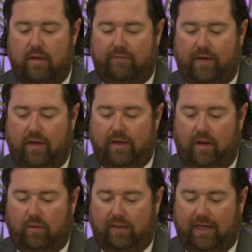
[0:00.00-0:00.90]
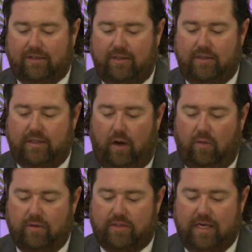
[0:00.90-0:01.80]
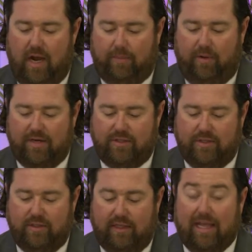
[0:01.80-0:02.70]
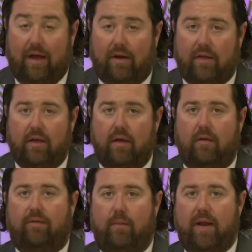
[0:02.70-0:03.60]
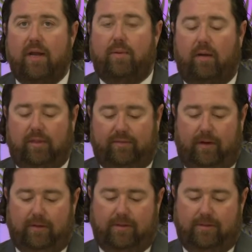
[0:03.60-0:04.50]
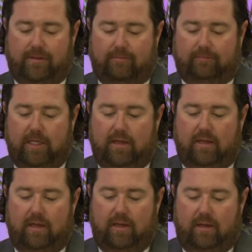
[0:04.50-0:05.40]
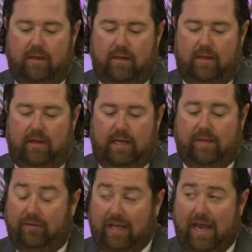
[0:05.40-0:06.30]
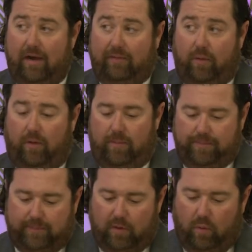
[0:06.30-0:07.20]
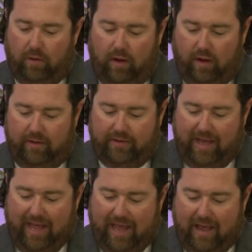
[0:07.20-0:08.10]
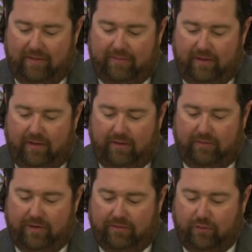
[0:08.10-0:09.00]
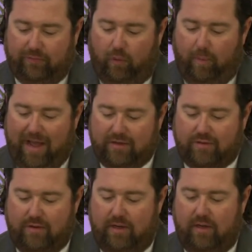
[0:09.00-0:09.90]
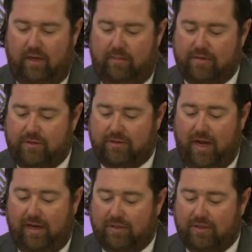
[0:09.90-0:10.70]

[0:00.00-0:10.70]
fund and hold elections, and oversee operations in the county for many public functions. In this candidate forum, we're honored to have for District 4 Magistrate, Mr. Scotty